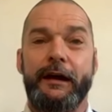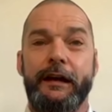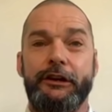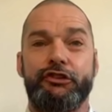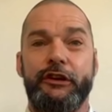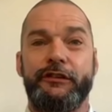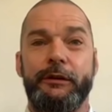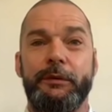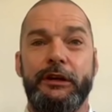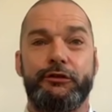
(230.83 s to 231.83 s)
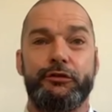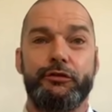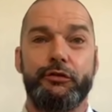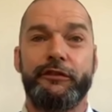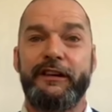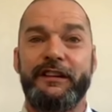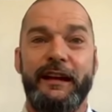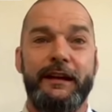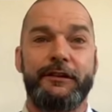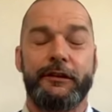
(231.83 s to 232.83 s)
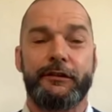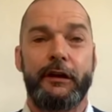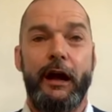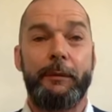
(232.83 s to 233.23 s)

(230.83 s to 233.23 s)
getting JCB to do ventilators.